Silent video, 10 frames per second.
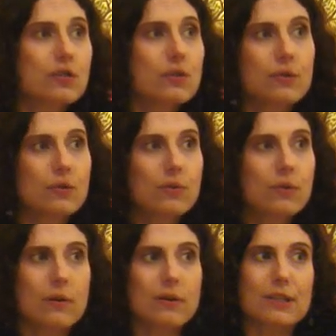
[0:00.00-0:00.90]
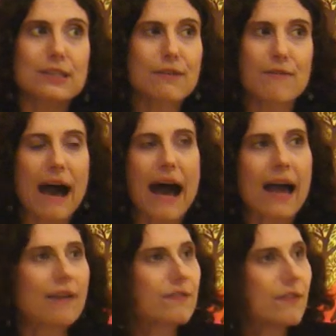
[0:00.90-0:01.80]
to
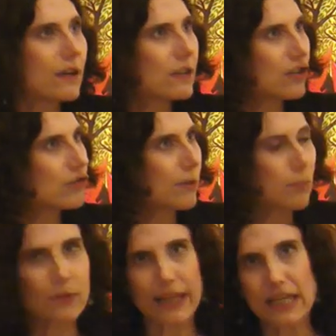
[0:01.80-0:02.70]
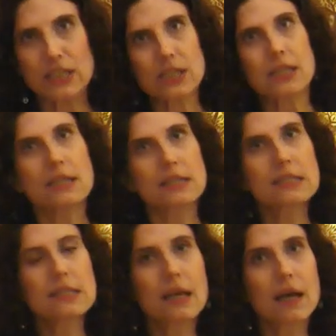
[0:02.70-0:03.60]
survive the
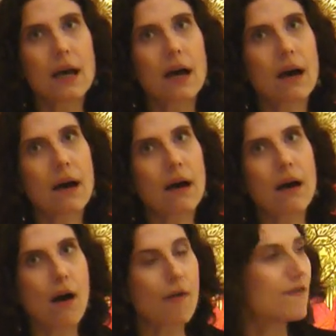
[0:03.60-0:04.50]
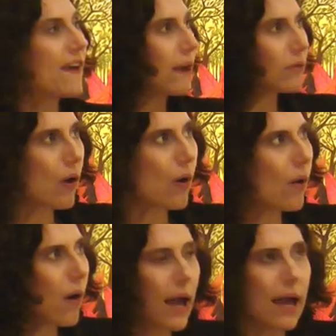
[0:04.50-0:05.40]
tribulations of
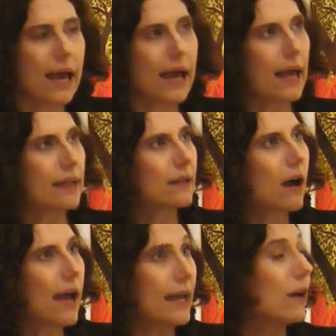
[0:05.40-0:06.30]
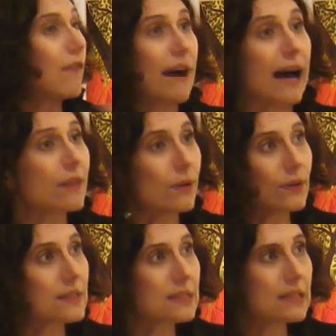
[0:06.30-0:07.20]
Pharaoh and of
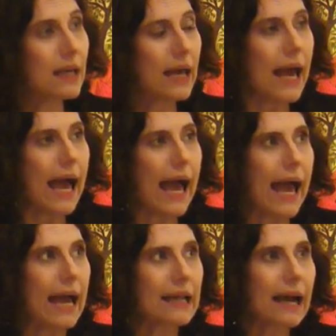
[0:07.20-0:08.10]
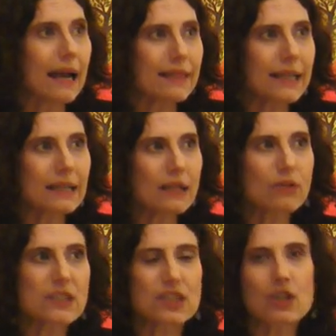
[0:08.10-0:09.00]
others. And I think
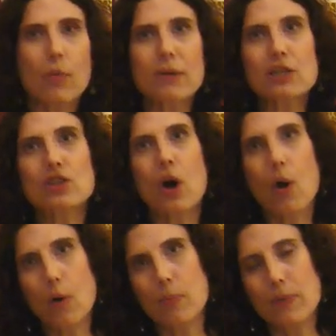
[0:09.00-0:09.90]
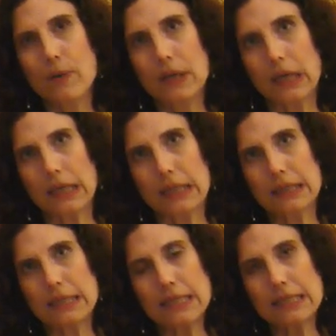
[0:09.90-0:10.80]
there is so much hope
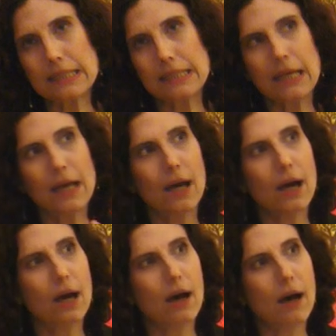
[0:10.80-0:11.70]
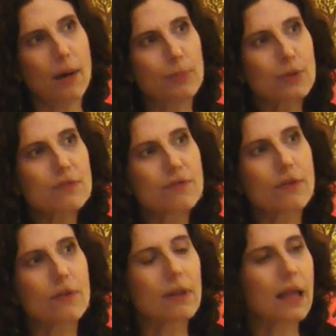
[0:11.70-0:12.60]
in this
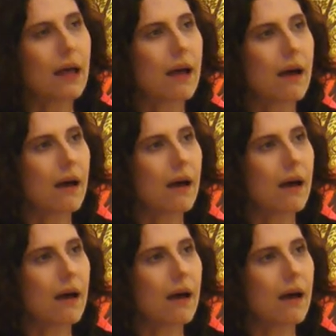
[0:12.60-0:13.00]
beautiful